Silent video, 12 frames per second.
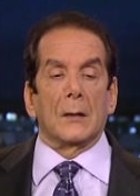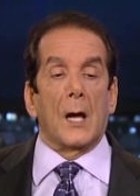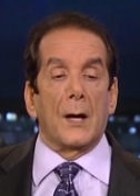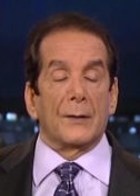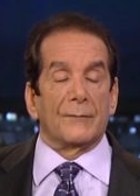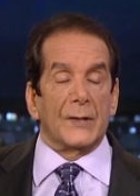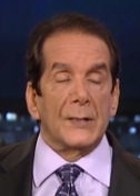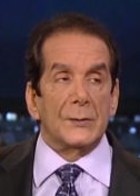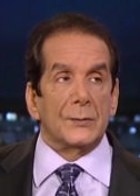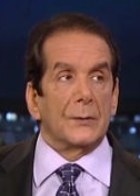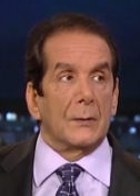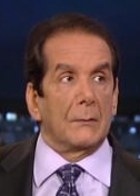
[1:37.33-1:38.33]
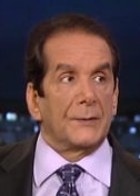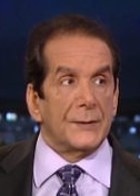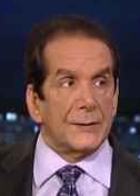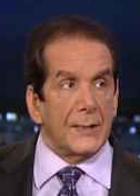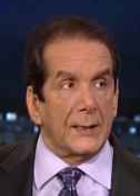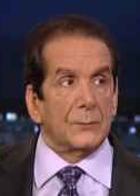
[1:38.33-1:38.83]
lot of internal
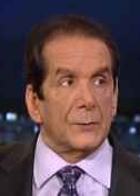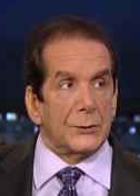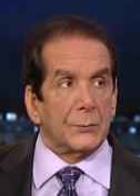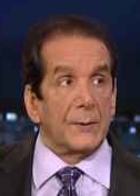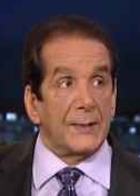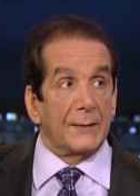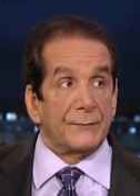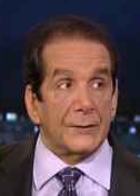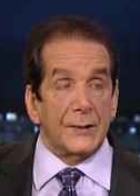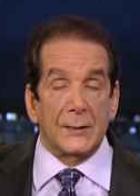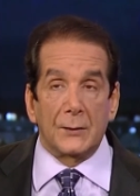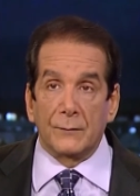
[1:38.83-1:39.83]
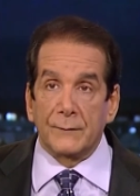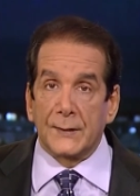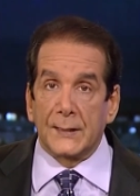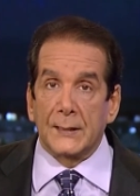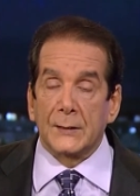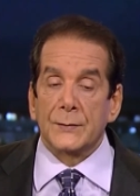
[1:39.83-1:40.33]
dissent, which we have seen over
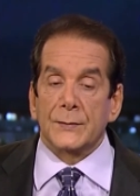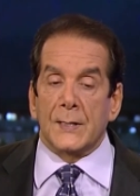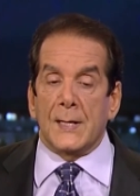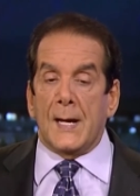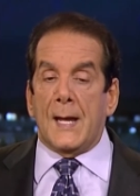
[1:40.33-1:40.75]
the years.